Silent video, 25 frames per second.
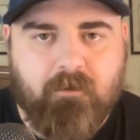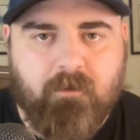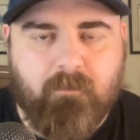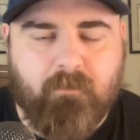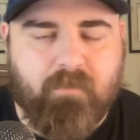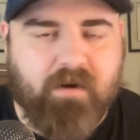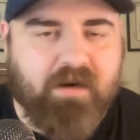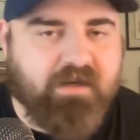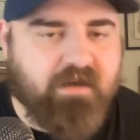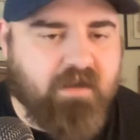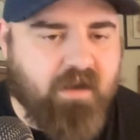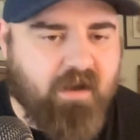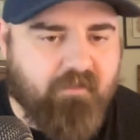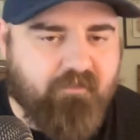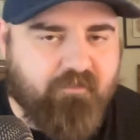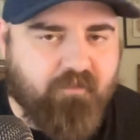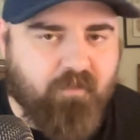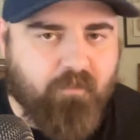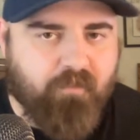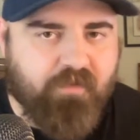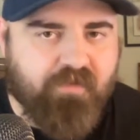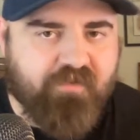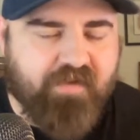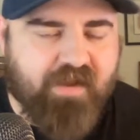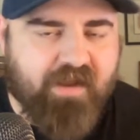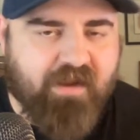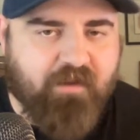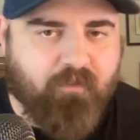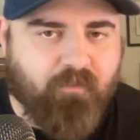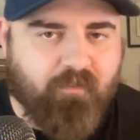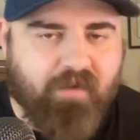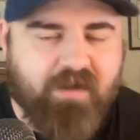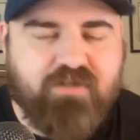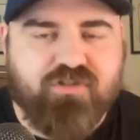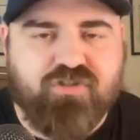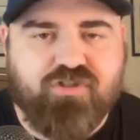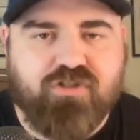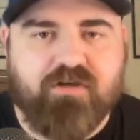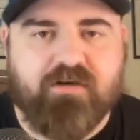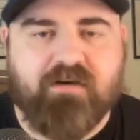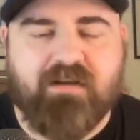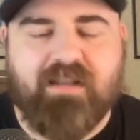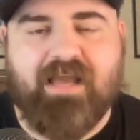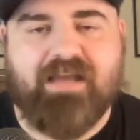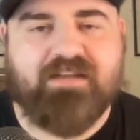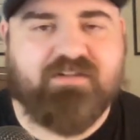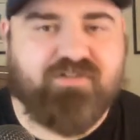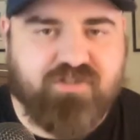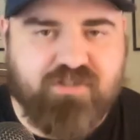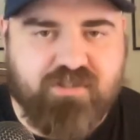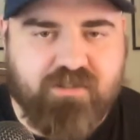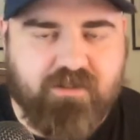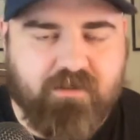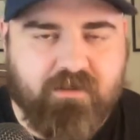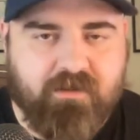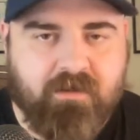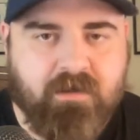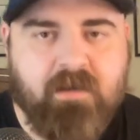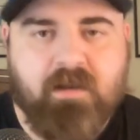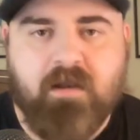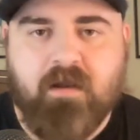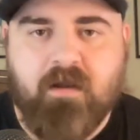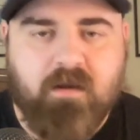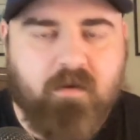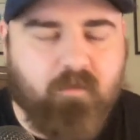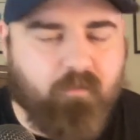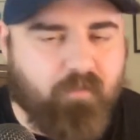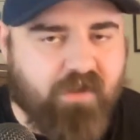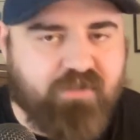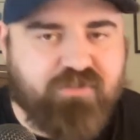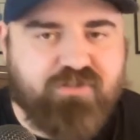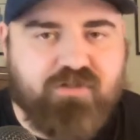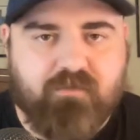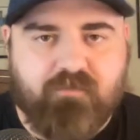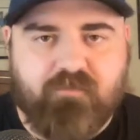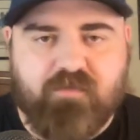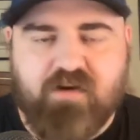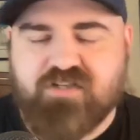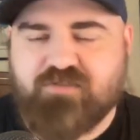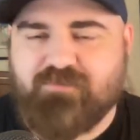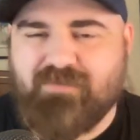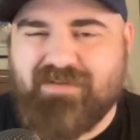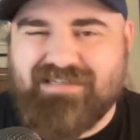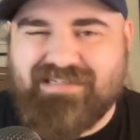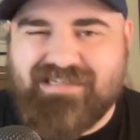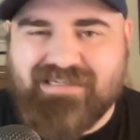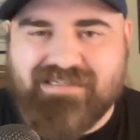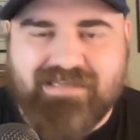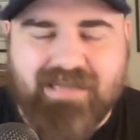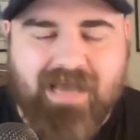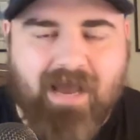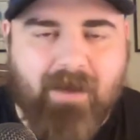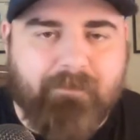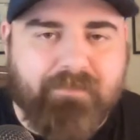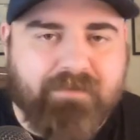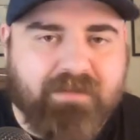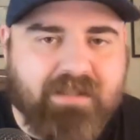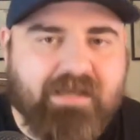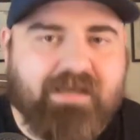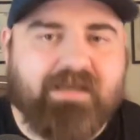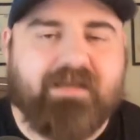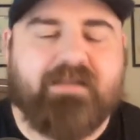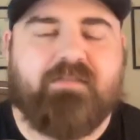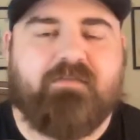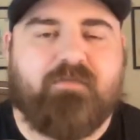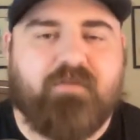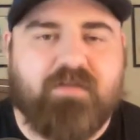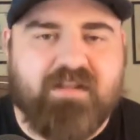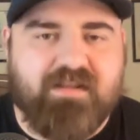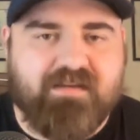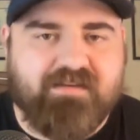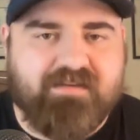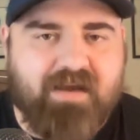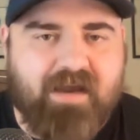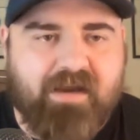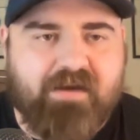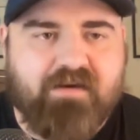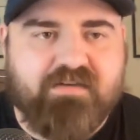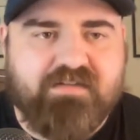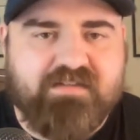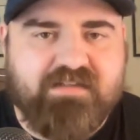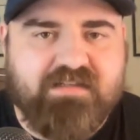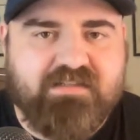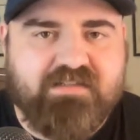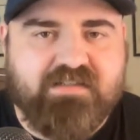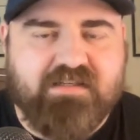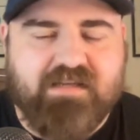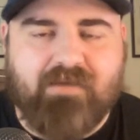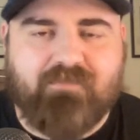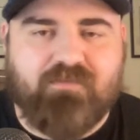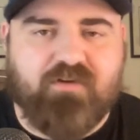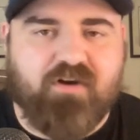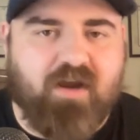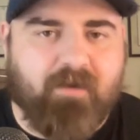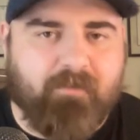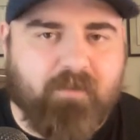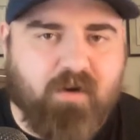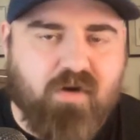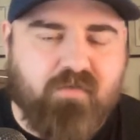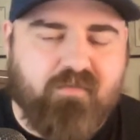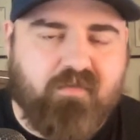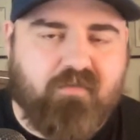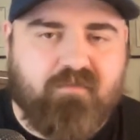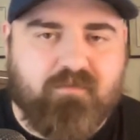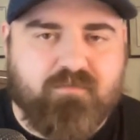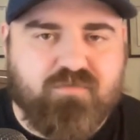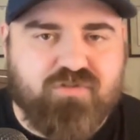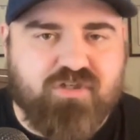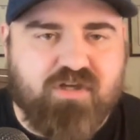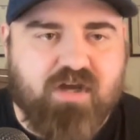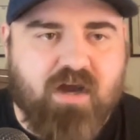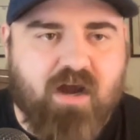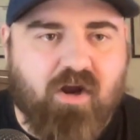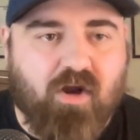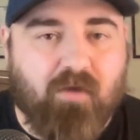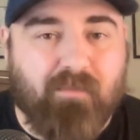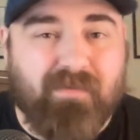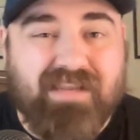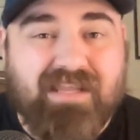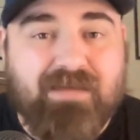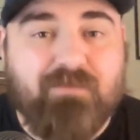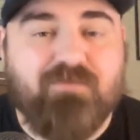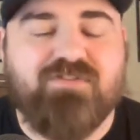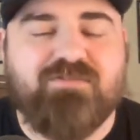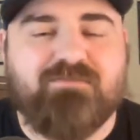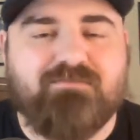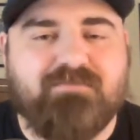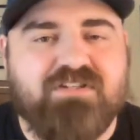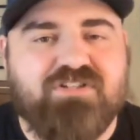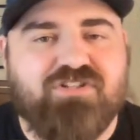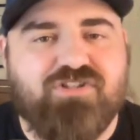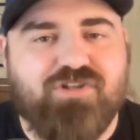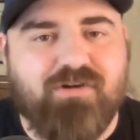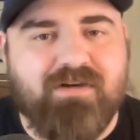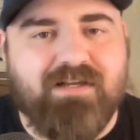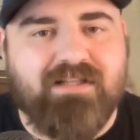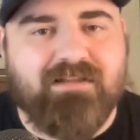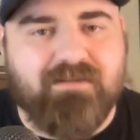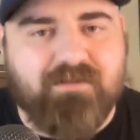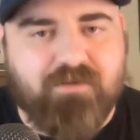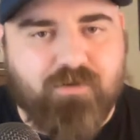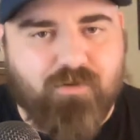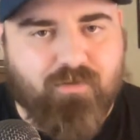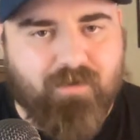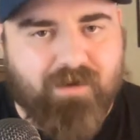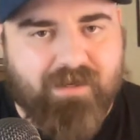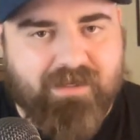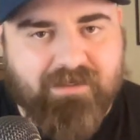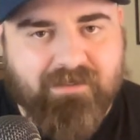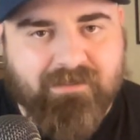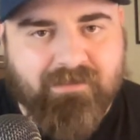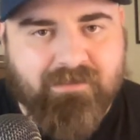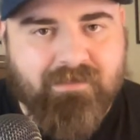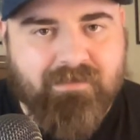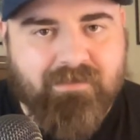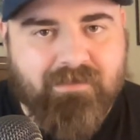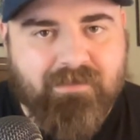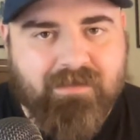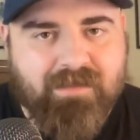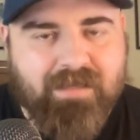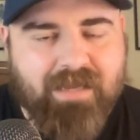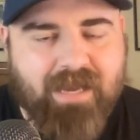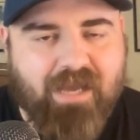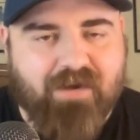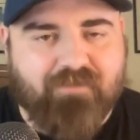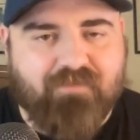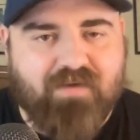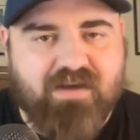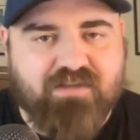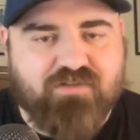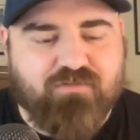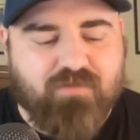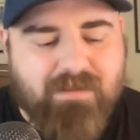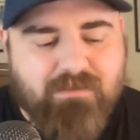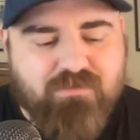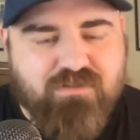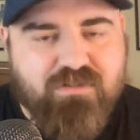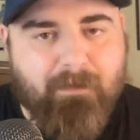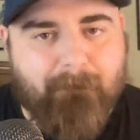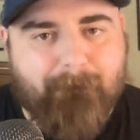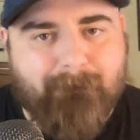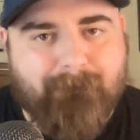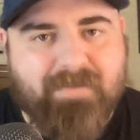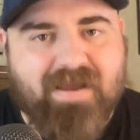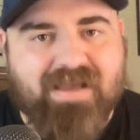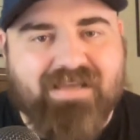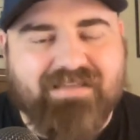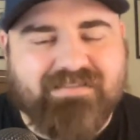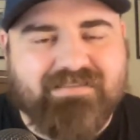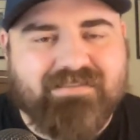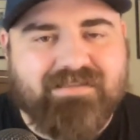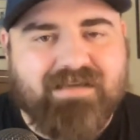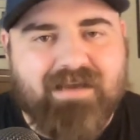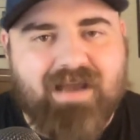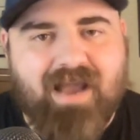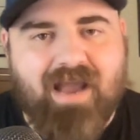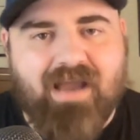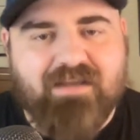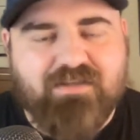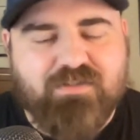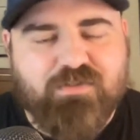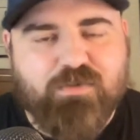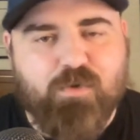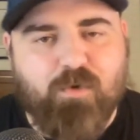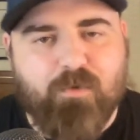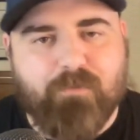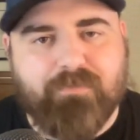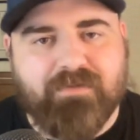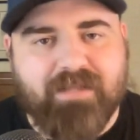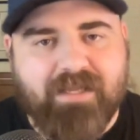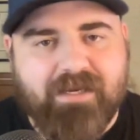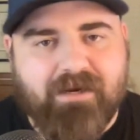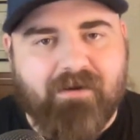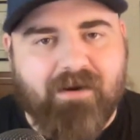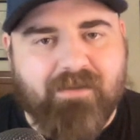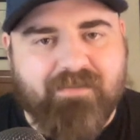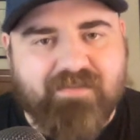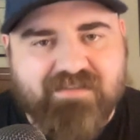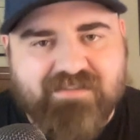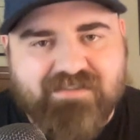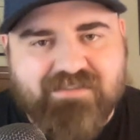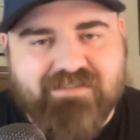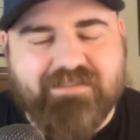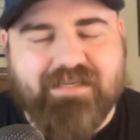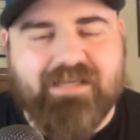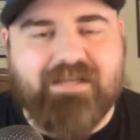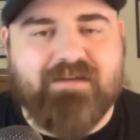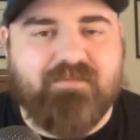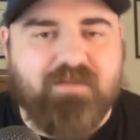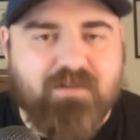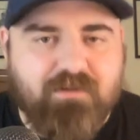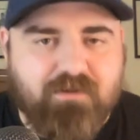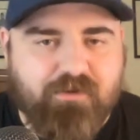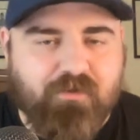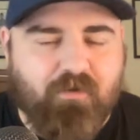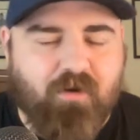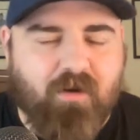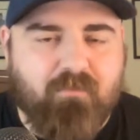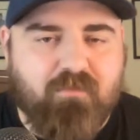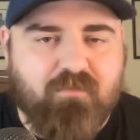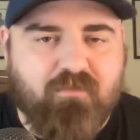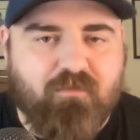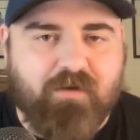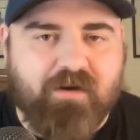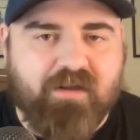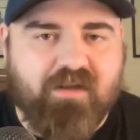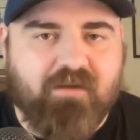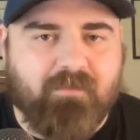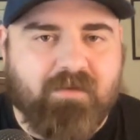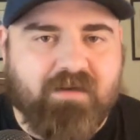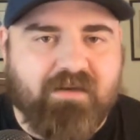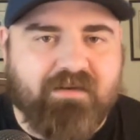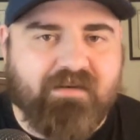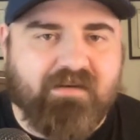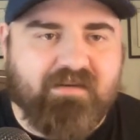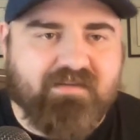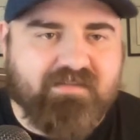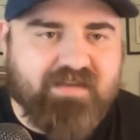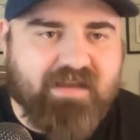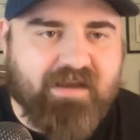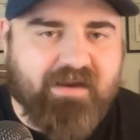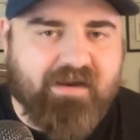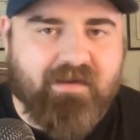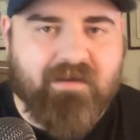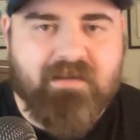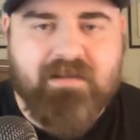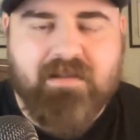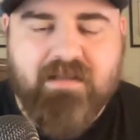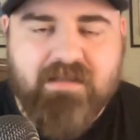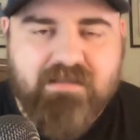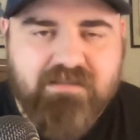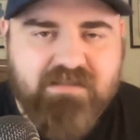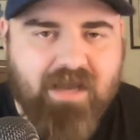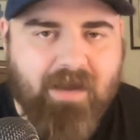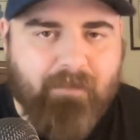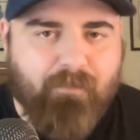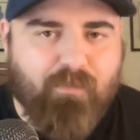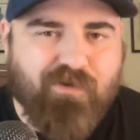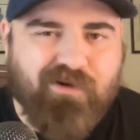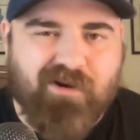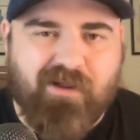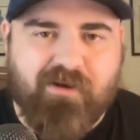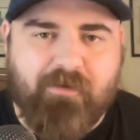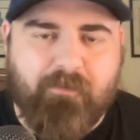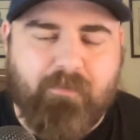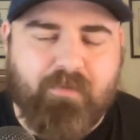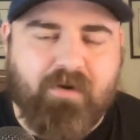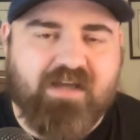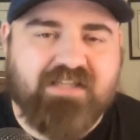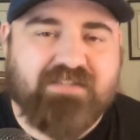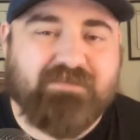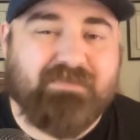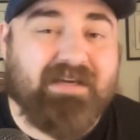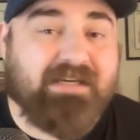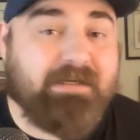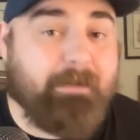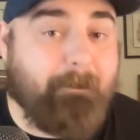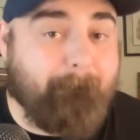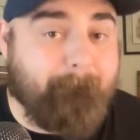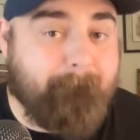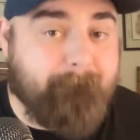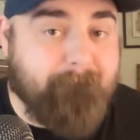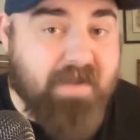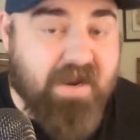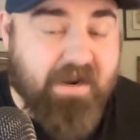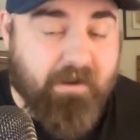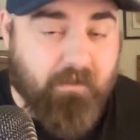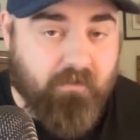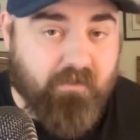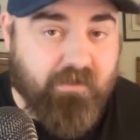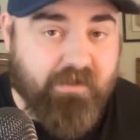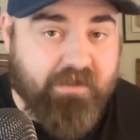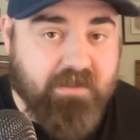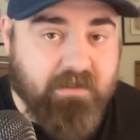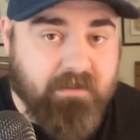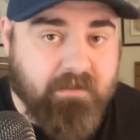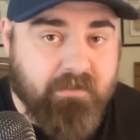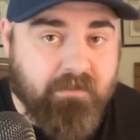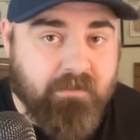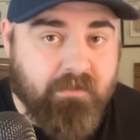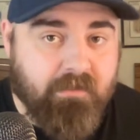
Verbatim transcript: Braden Huff was a redshirt last year, redshirt freshman, did not play for the entire season after coming over from Chicago, but he was Mr. Illinois out of high school. He was the best high school player in the state of Illinois before he committed to Gonzaga. Top 100 prospect, barely